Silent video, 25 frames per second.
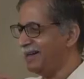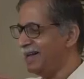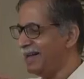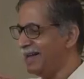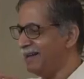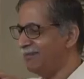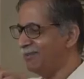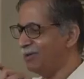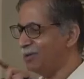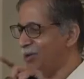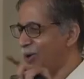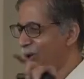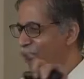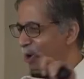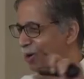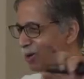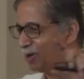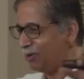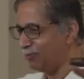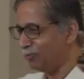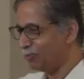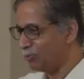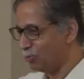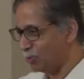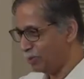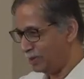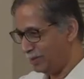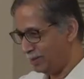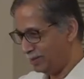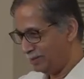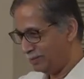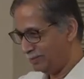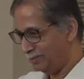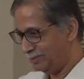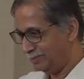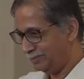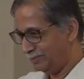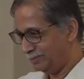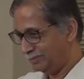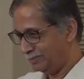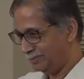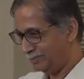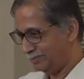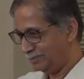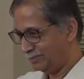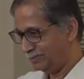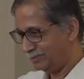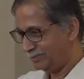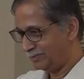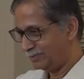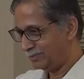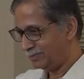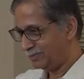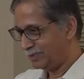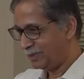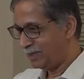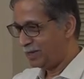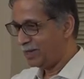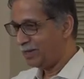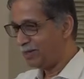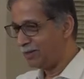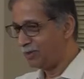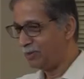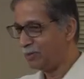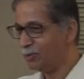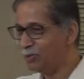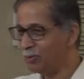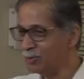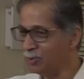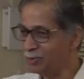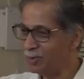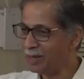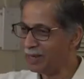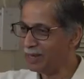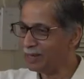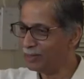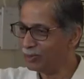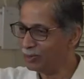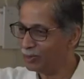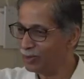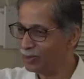have a log of wood. You and